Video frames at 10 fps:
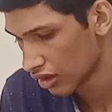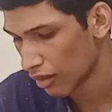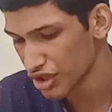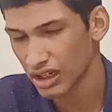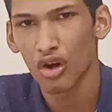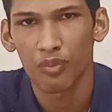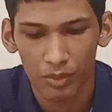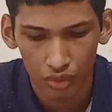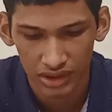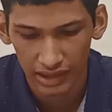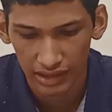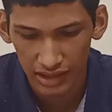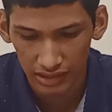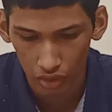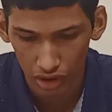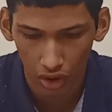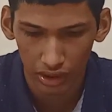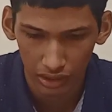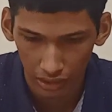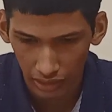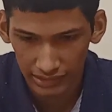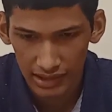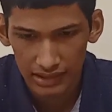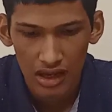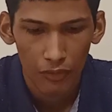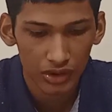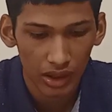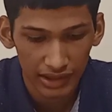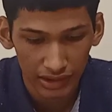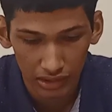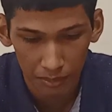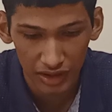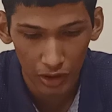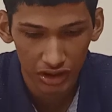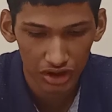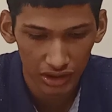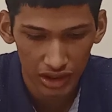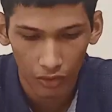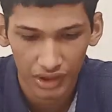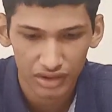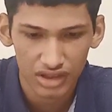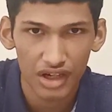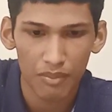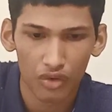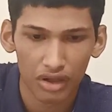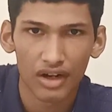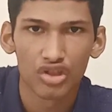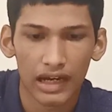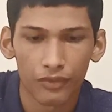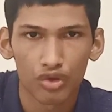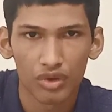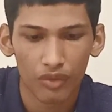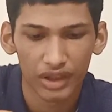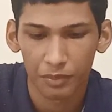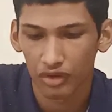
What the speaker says: A mistake a lot of people do is that they take coconut oil like this, whereas while taking baking powder they just take a heap of it and just create a mountain and just add way too much of baking